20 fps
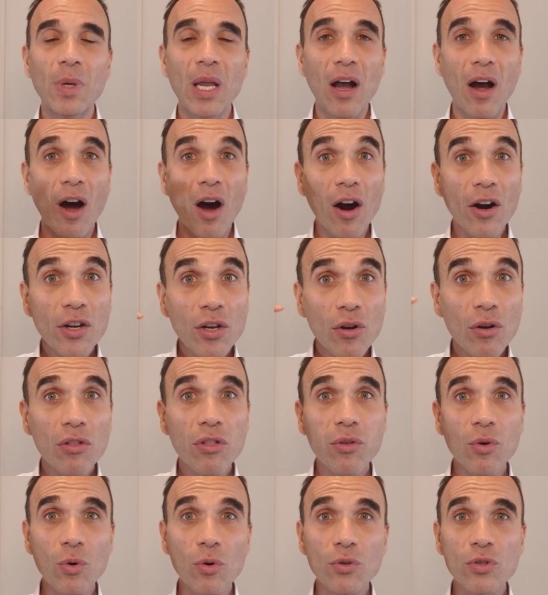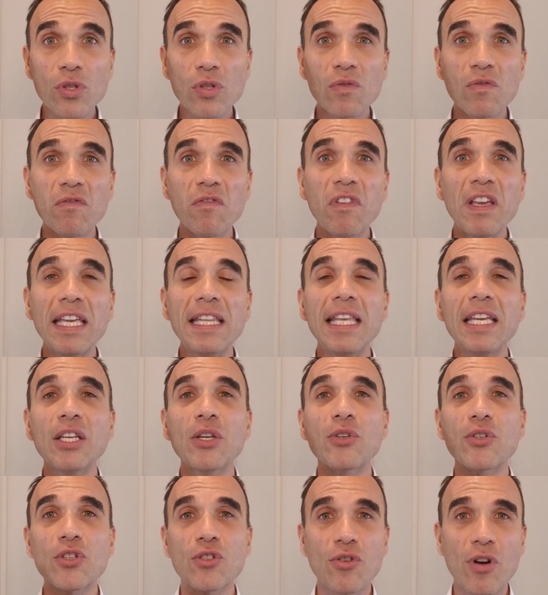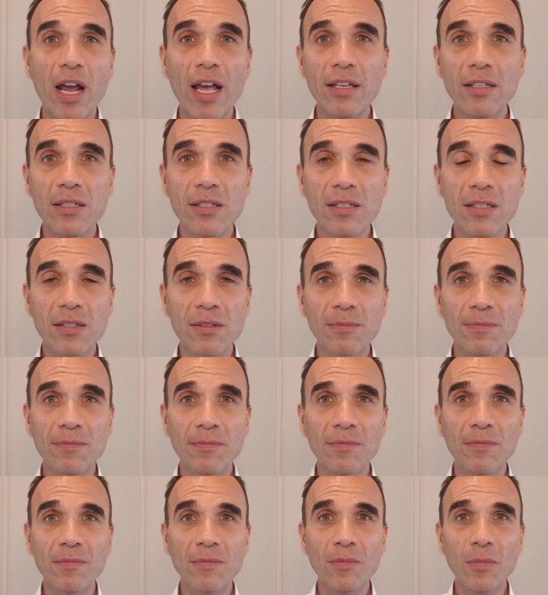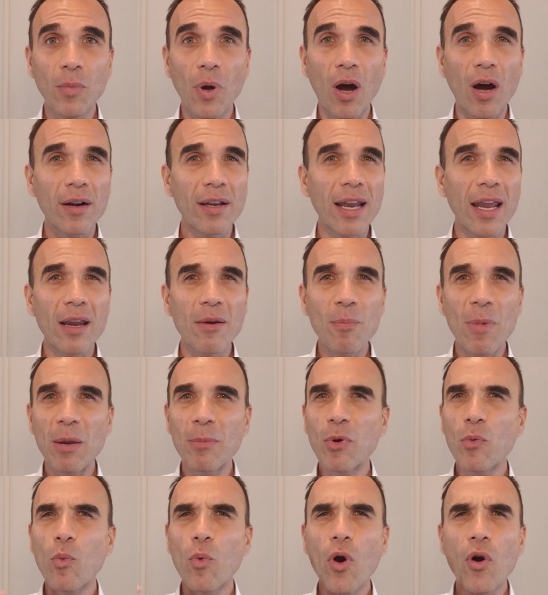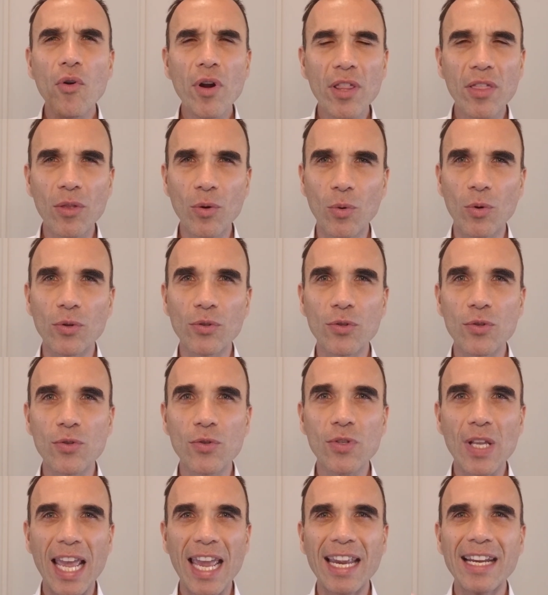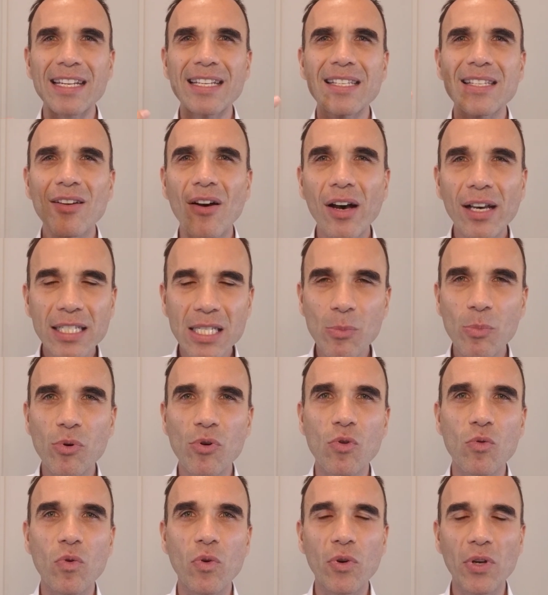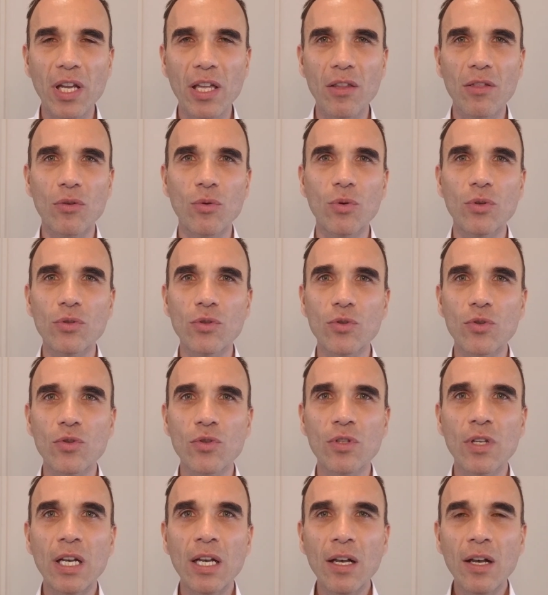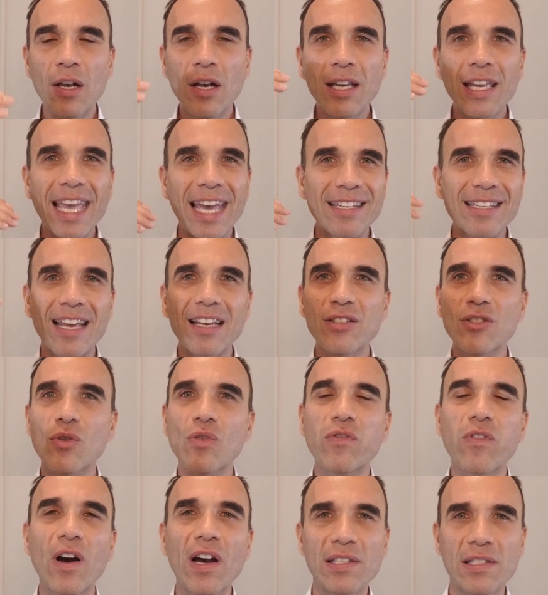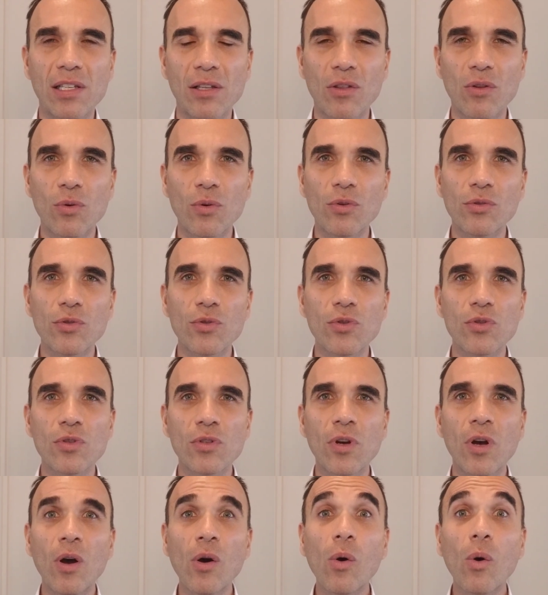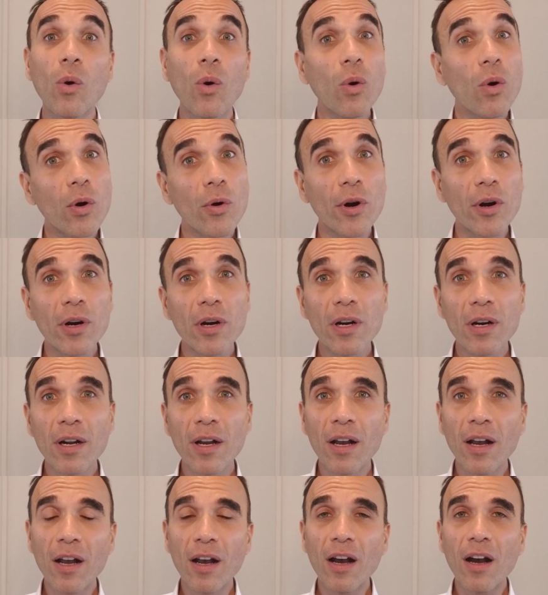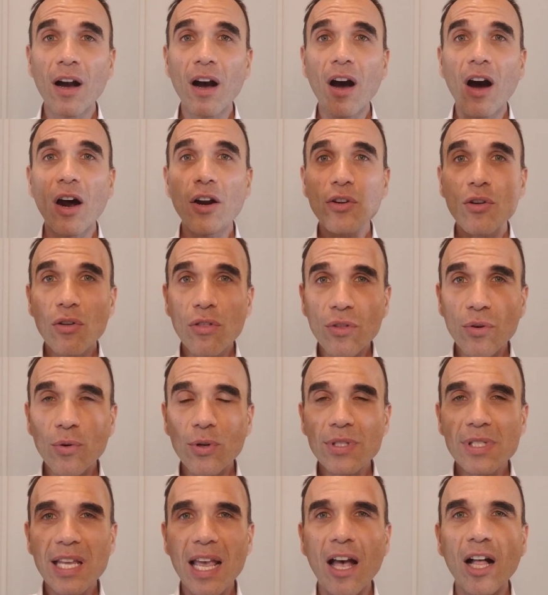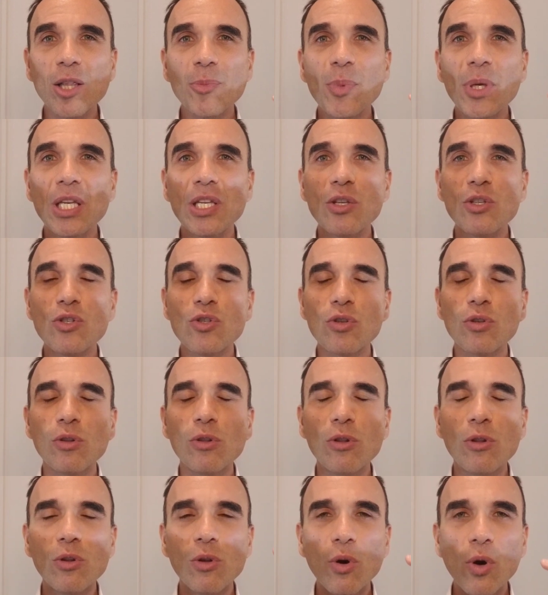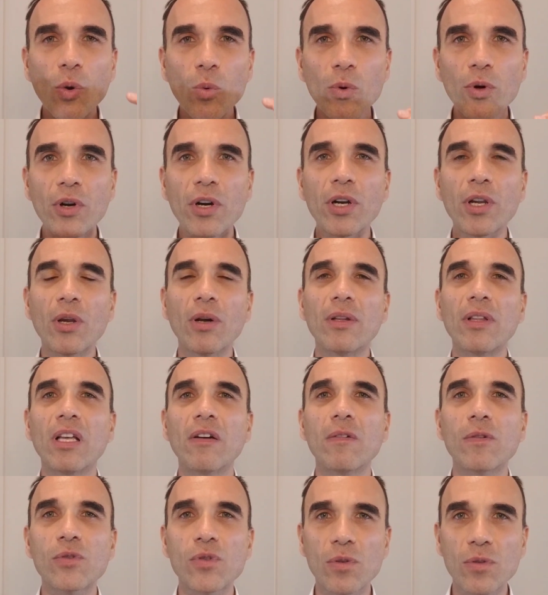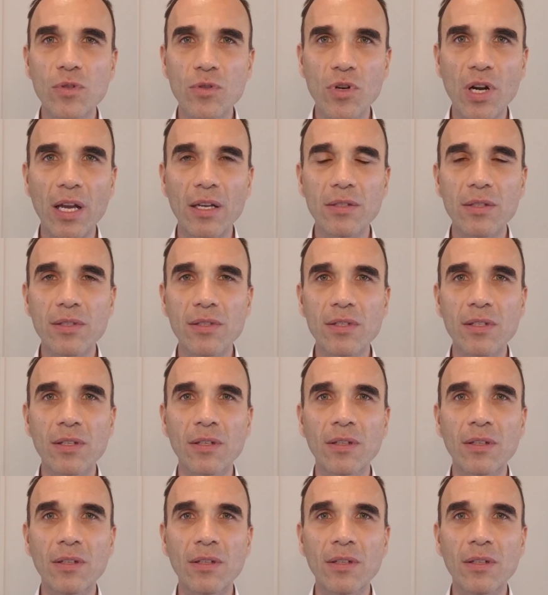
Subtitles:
Are your thoughts feeding your stress? Are they maybe worry thoughts, anxiety-provoking thoughts, catastrophizing thoughts? Or are your thoughts helping you to lower your levels of stress?